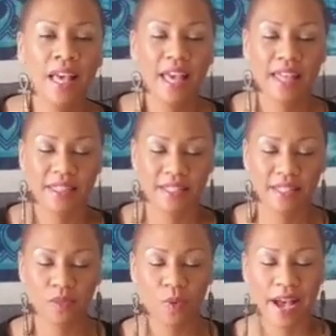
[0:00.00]
And this
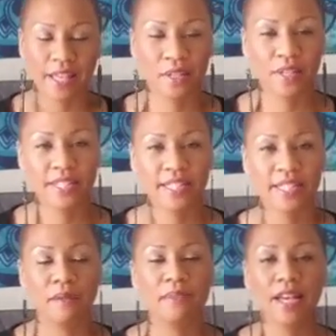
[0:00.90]
is why you can
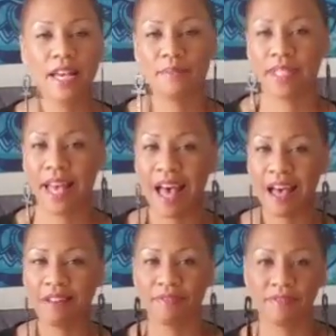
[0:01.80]
sometimes
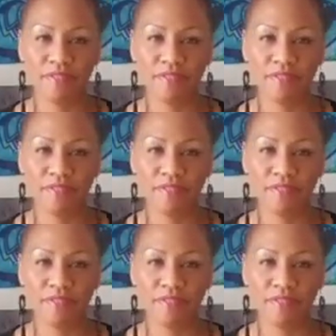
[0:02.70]
have